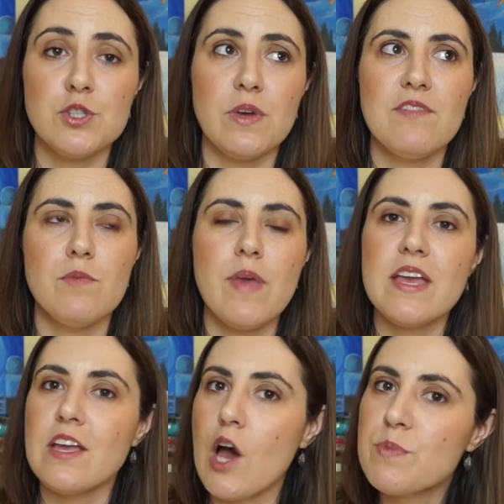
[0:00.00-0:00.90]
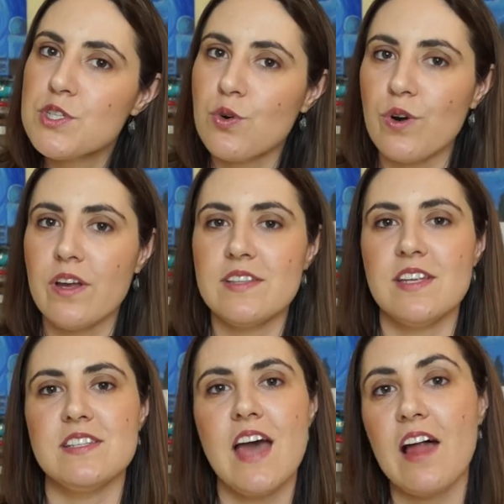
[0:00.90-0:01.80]
So even making up stories
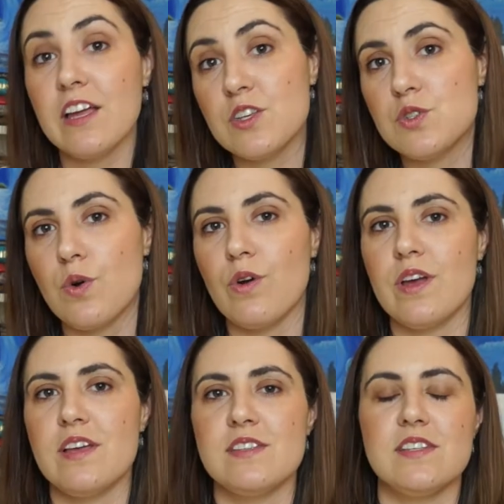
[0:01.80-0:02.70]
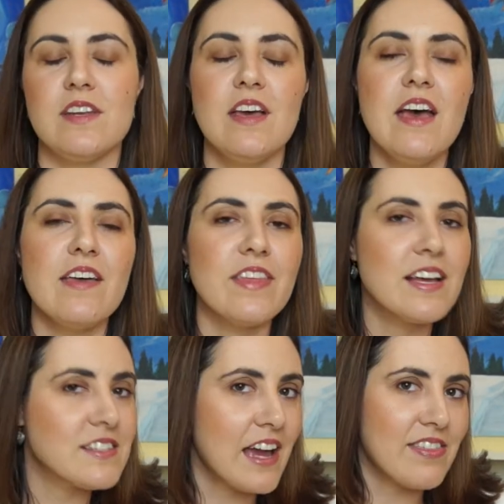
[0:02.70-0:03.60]
and telling stories and
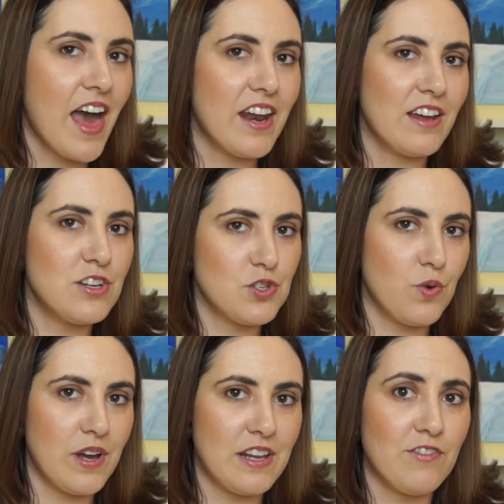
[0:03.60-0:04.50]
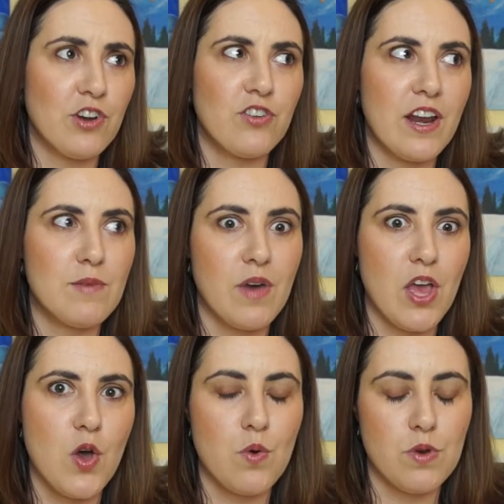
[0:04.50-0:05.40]
things like that I enjoyed, even creating
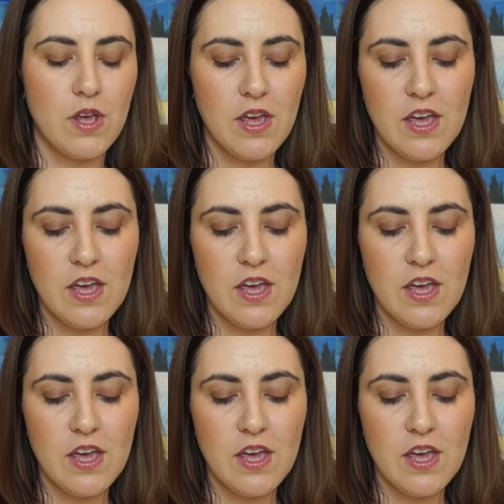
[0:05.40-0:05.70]
my own.